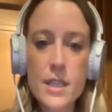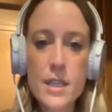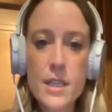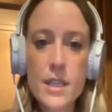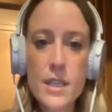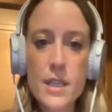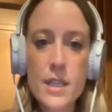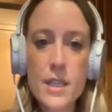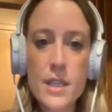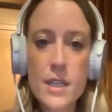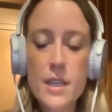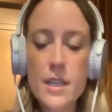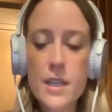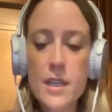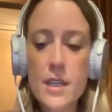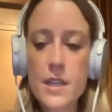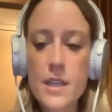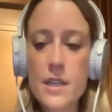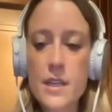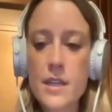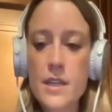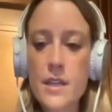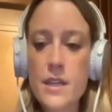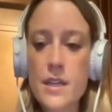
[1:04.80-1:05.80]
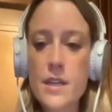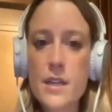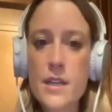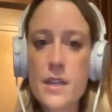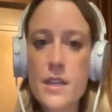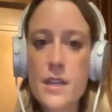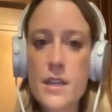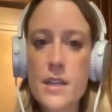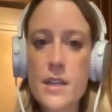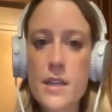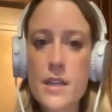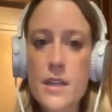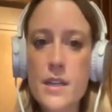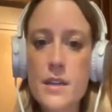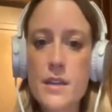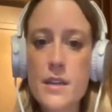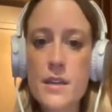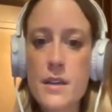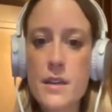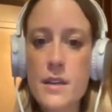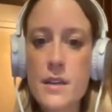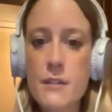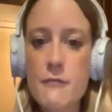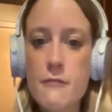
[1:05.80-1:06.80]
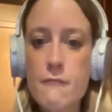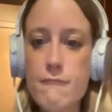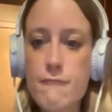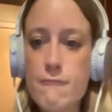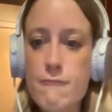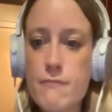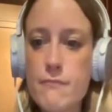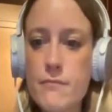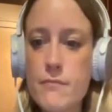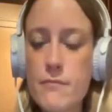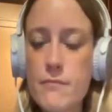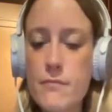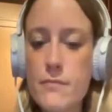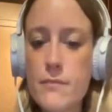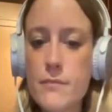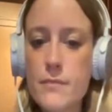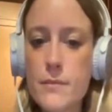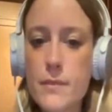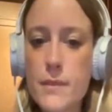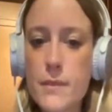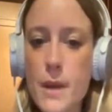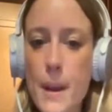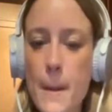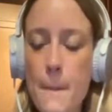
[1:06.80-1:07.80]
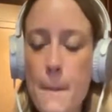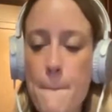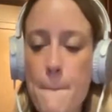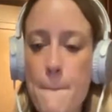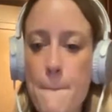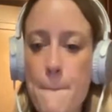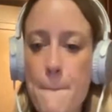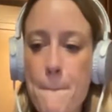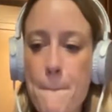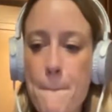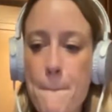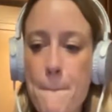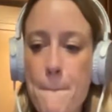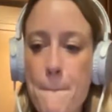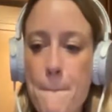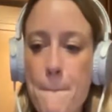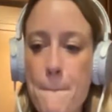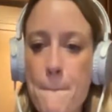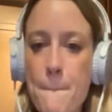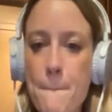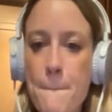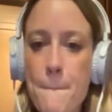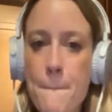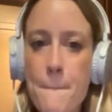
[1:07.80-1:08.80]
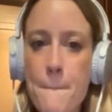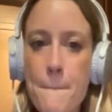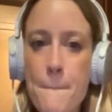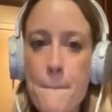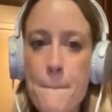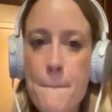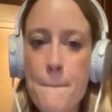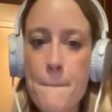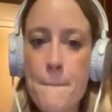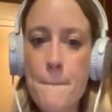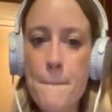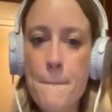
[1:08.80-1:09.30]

Nothing is said.